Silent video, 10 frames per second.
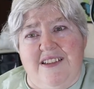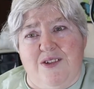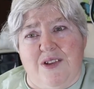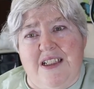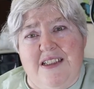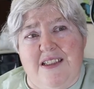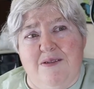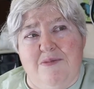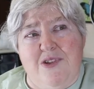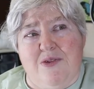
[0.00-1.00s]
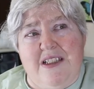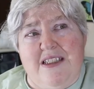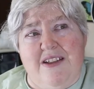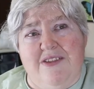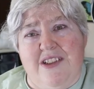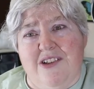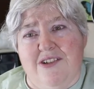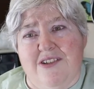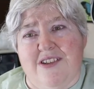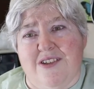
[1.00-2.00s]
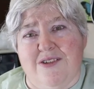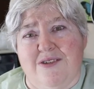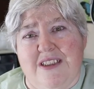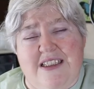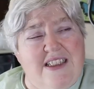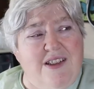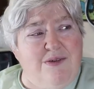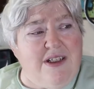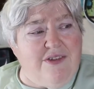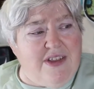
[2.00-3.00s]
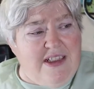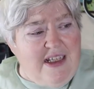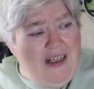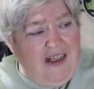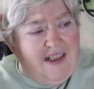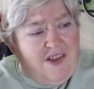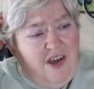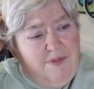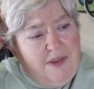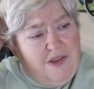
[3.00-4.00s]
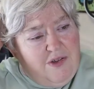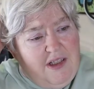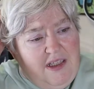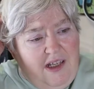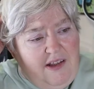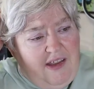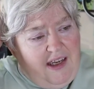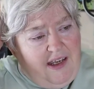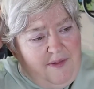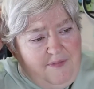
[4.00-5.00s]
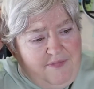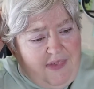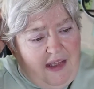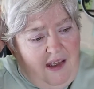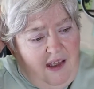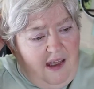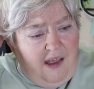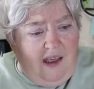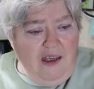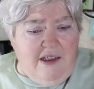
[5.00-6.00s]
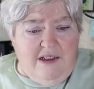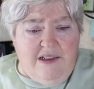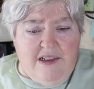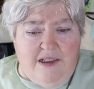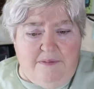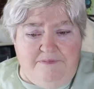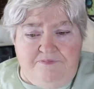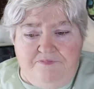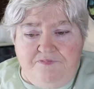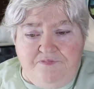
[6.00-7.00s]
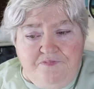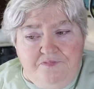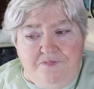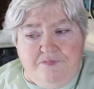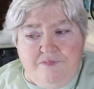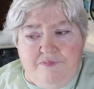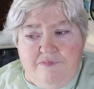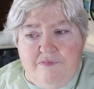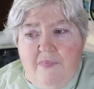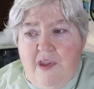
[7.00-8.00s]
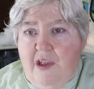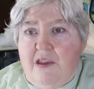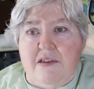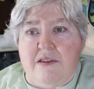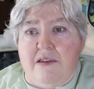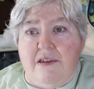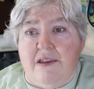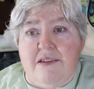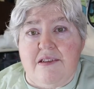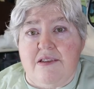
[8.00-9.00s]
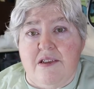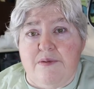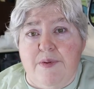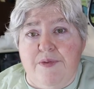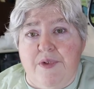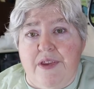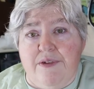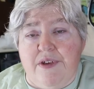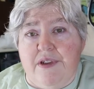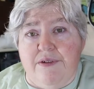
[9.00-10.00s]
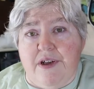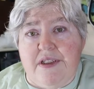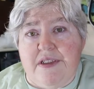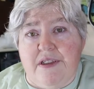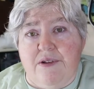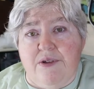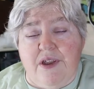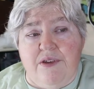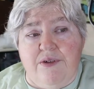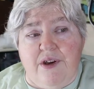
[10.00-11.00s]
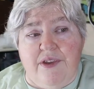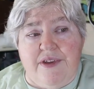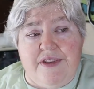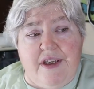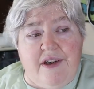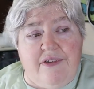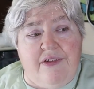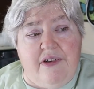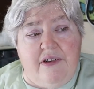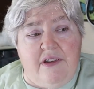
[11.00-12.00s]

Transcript: 20 something, 27 years, so let's get rid of it. So I've been doing a lot of that, and um, it's it's just been rather interesting going through all the stuff